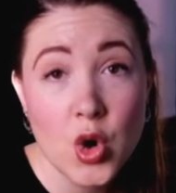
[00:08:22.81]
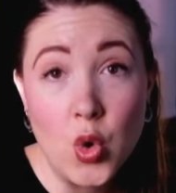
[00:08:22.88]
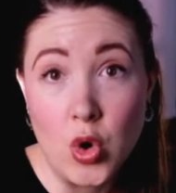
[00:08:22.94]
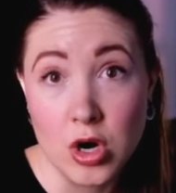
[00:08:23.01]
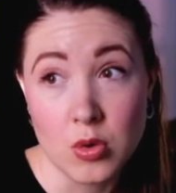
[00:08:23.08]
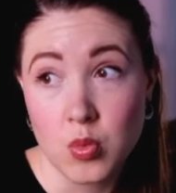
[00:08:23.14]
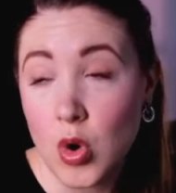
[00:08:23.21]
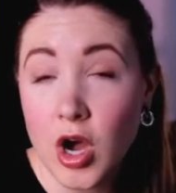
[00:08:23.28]

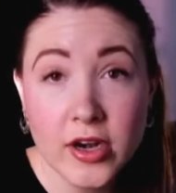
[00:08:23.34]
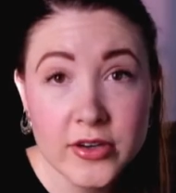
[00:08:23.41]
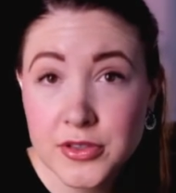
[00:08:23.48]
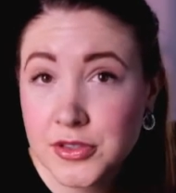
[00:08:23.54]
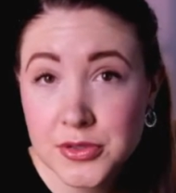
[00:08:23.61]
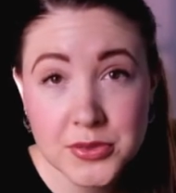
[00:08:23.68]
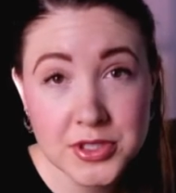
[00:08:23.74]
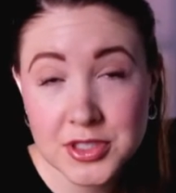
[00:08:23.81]
or water
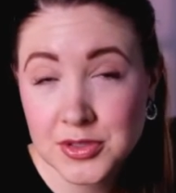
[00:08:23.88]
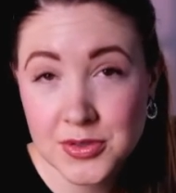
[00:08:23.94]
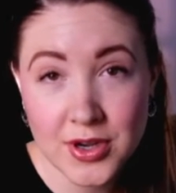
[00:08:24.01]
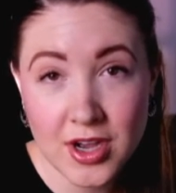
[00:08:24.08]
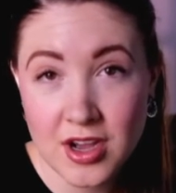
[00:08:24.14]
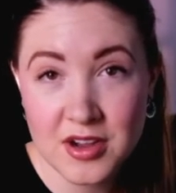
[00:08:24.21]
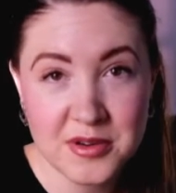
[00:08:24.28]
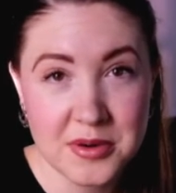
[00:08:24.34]
through a
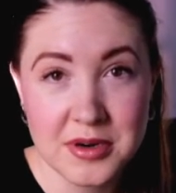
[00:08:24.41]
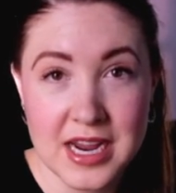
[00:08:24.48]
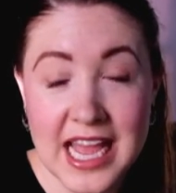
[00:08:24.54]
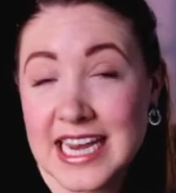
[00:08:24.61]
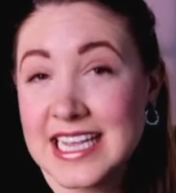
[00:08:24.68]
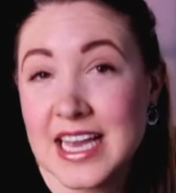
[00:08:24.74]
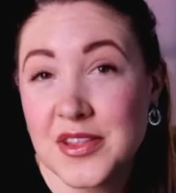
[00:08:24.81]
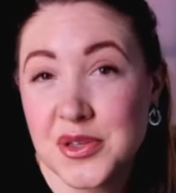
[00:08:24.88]
straw, or
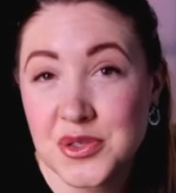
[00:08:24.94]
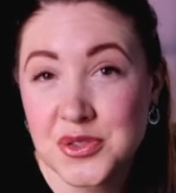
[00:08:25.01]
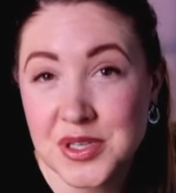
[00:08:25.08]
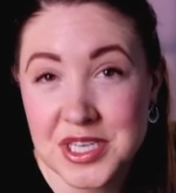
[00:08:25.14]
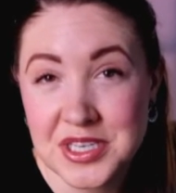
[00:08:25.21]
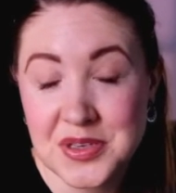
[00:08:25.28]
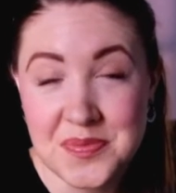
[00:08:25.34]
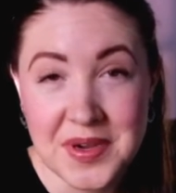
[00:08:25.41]
any other
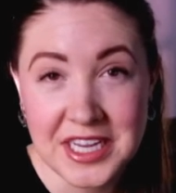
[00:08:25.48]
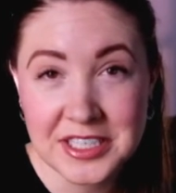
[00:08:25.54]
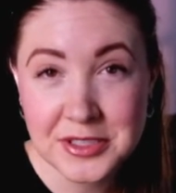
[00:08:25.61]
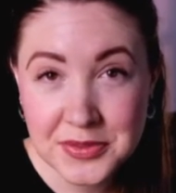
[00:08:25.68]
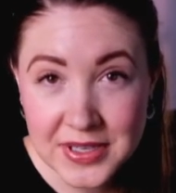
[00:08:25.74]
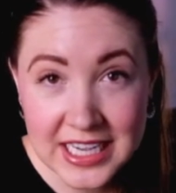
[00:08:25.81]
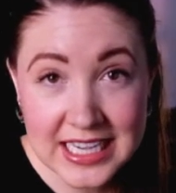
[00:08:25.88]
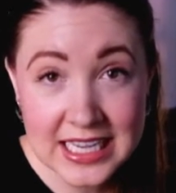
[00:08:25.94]
drink you might
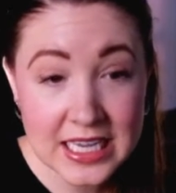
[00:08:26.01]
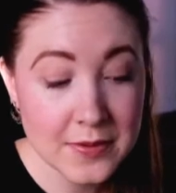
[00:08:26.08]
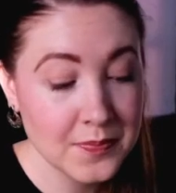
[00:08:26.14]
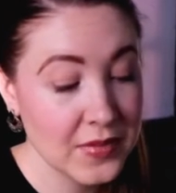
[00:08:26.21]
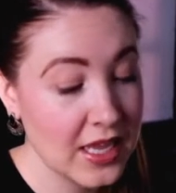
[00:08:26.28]
drink,